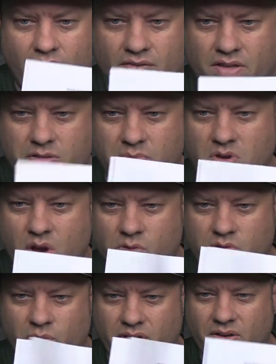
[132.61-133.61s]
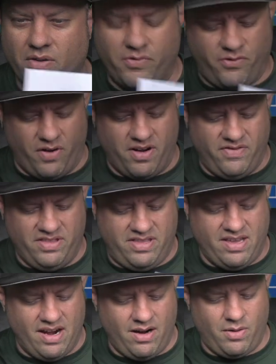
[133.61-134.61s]
I've got some notes written on the front of it
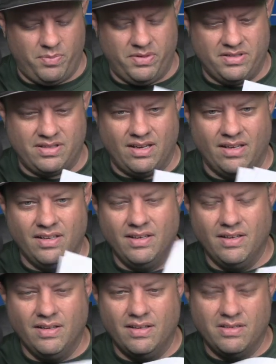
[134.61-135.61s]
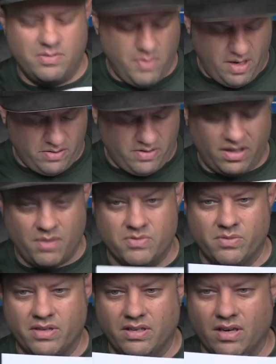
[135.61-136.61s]
there, but uh, this manual that comes with it.